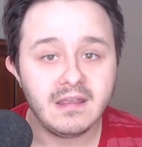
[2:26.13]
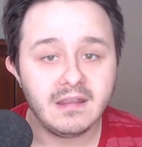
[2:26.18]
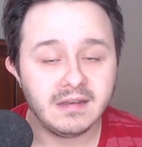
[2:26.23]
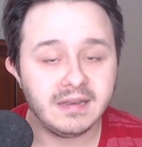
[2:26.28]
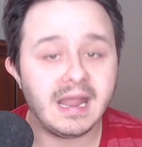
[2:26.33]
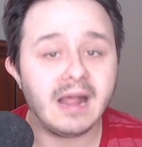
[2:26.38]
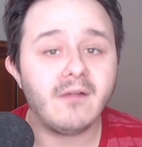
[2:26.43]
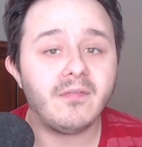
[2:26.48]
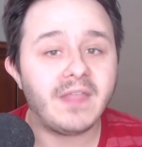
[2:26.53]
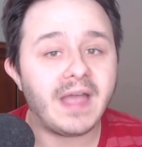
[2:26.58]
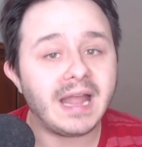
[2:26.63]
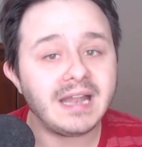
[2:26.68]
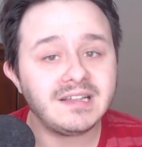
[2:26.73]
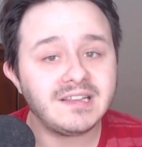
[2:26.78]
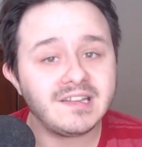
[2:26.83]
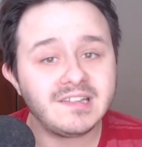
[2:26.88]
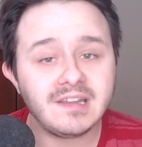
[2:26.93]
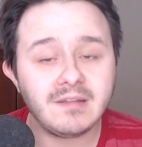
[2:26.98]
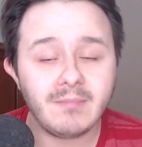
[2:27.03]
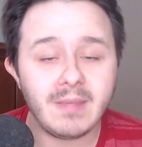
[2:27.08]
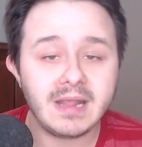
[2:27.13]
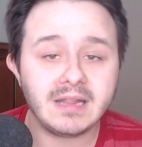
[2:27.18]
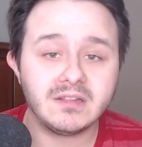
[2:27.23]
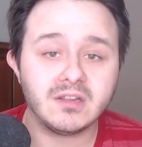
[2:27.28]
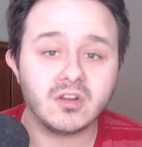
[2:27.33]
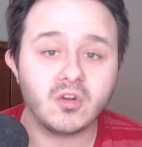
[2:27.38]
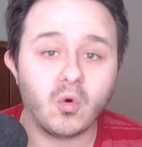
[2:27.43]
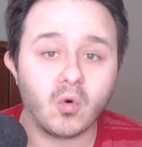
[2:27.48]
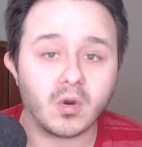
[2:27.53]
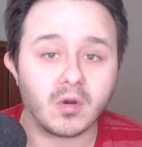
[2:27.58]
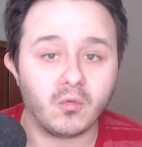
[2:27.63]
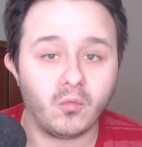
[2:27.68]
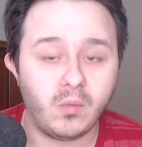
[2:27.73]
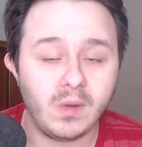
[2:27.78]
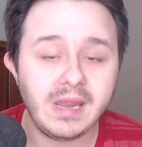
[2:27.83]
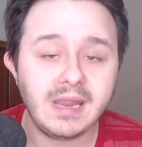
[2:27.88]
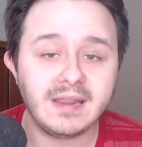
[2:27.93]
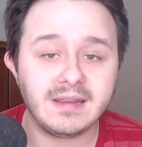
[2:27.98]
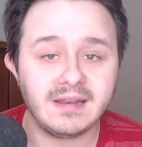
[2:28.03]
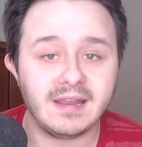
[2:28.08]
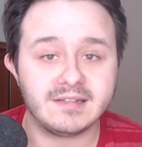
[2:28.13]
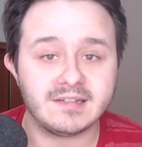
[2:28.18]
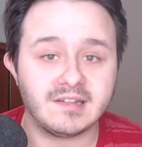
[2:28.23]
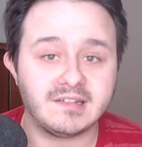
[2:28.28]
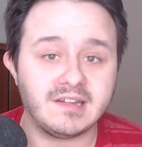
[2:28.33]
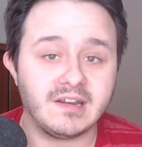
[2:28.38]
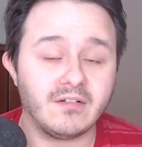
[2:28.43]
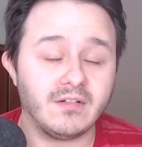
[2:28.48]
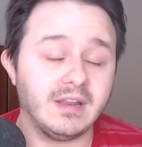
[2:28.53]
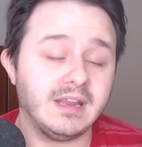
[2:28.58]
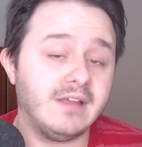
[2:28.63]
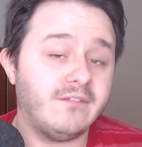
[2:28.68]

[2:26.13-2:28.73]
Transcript: Now, that doesn't make the court weak necessarily.